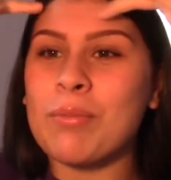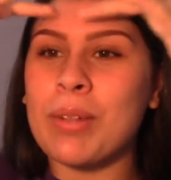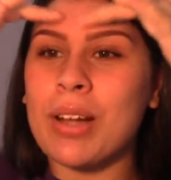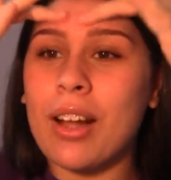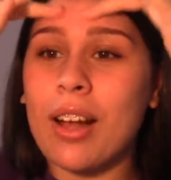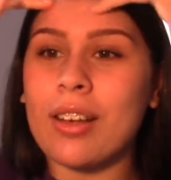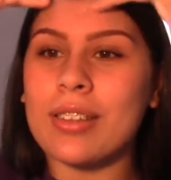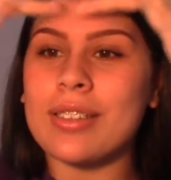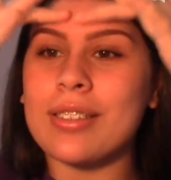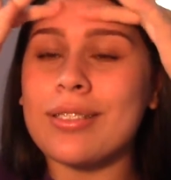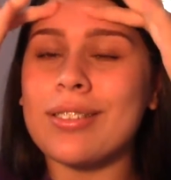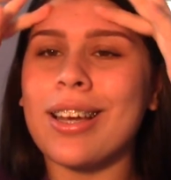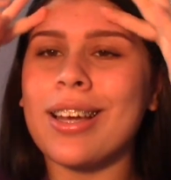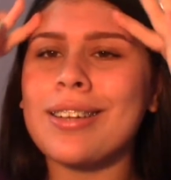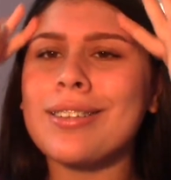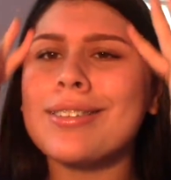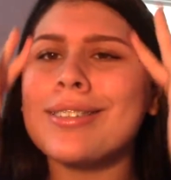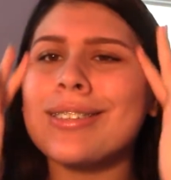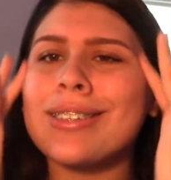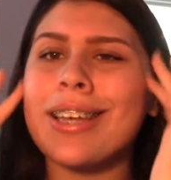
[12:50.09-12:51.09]
but also kind
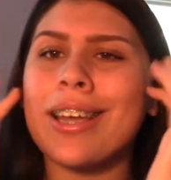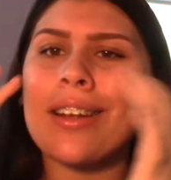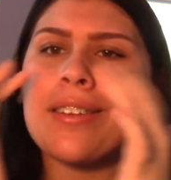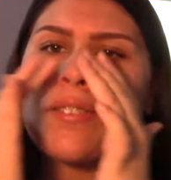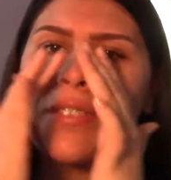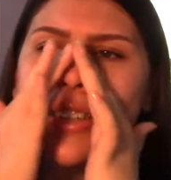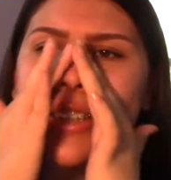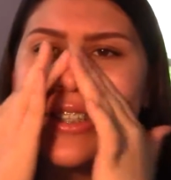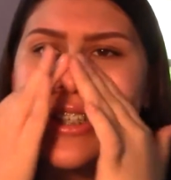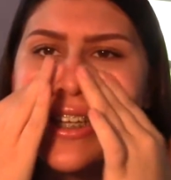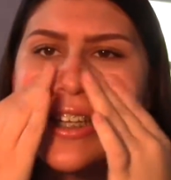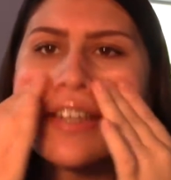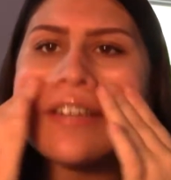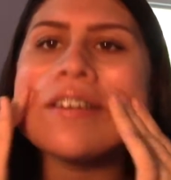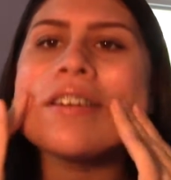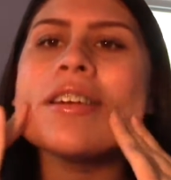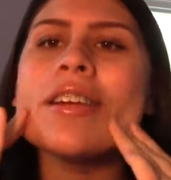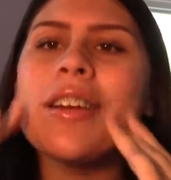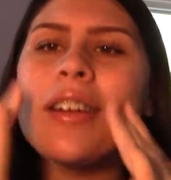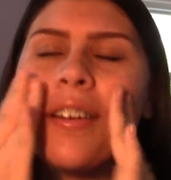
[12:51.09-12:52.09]
of scared for senior
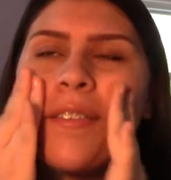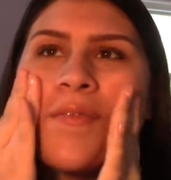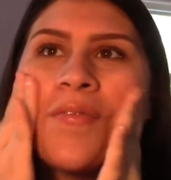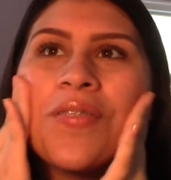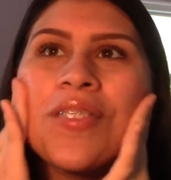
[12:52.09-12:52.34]
year.